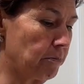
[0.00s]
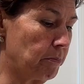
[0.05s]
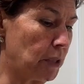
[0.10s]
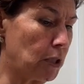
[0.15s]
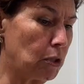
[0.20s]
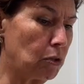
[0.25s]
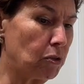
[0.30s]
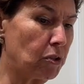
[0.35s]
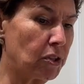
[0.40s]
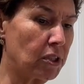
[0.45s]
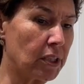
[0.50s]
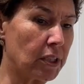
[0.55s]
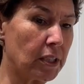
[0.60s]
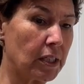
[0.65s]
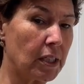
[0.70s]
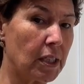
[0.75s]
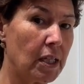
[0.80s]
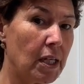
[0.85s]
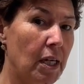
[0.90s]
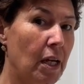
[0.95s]
moose
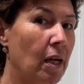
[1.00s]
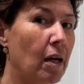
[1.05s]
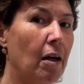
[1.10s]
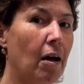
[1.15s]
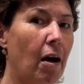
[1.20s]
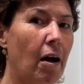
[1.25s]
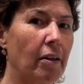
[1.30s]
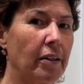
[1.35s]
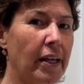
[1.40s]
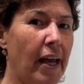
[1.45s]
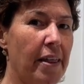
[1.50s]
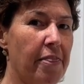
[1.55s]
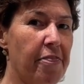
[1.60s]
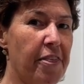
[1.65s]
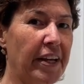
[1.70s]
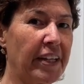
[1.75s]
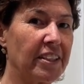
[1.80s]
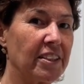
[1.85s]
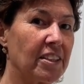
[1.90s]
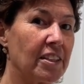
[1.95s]
and all that
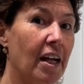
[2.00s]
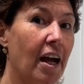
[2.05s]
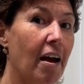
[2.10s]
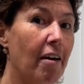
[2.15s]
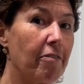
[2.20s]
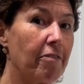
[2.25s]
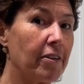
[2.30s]
thick stuff.